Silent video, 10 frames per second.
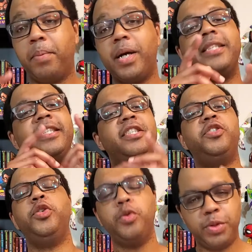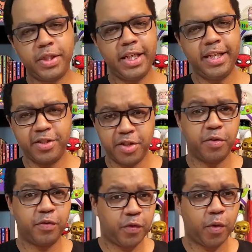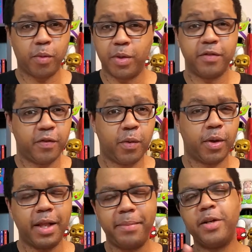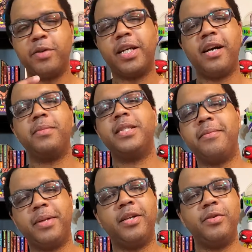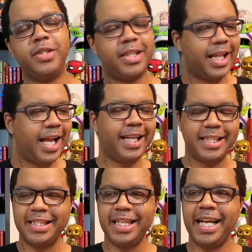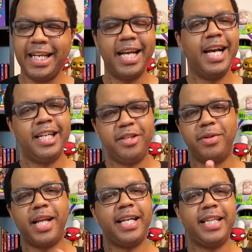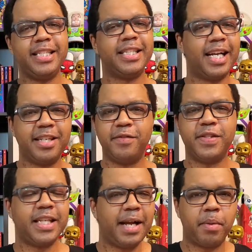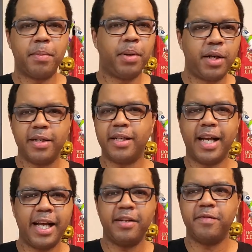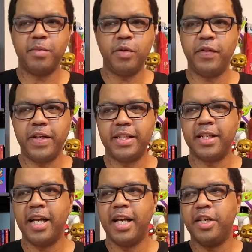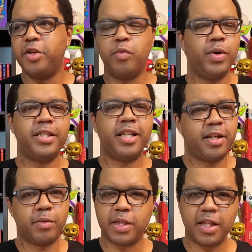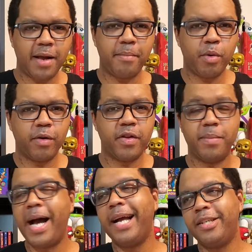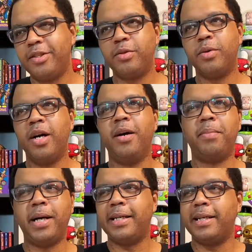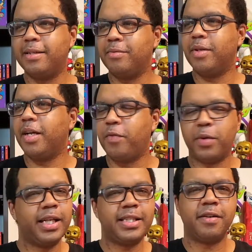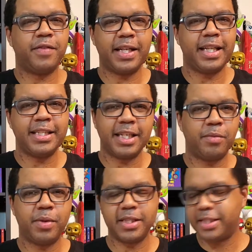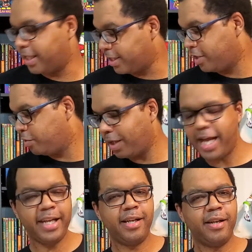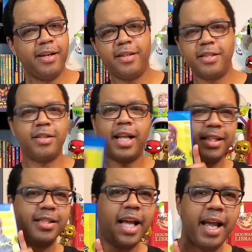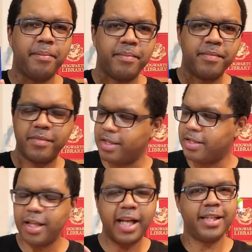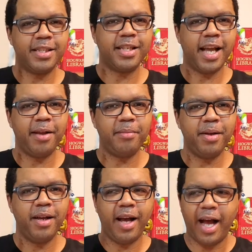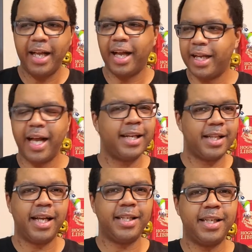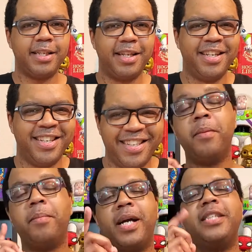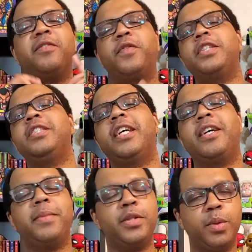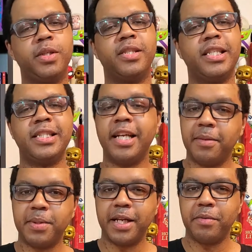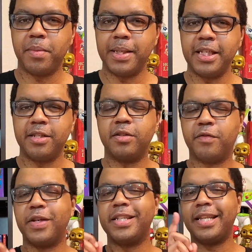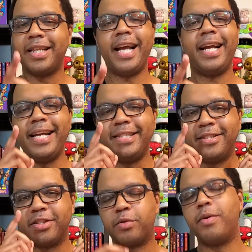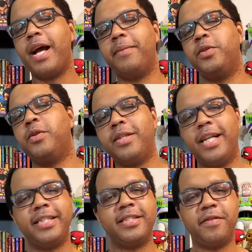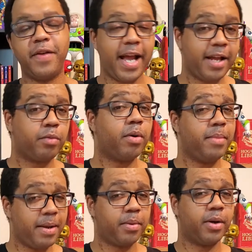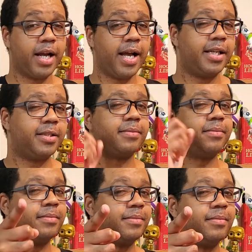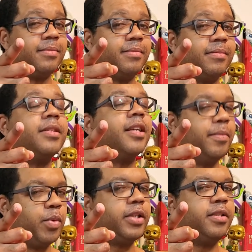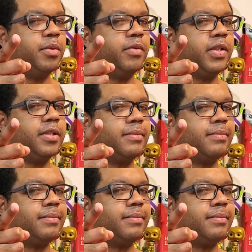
But guys, did you see Zone 414? Let me know in the comments down below. Did you like it? Did you hate it? Do you like these kind of cyberpunk kind of movies? Do you wish that there was a lot more of them? I do, but if we're getting stuff like this, I don't want to see it. Did you like this game? Did you like this game? I kind of liked it. But guys, don't forget to check out my Twitter so you can stay up to date with my channel. Don't forget to like and subscribe. Do all that stuff. And remember, guys, keep watching movies.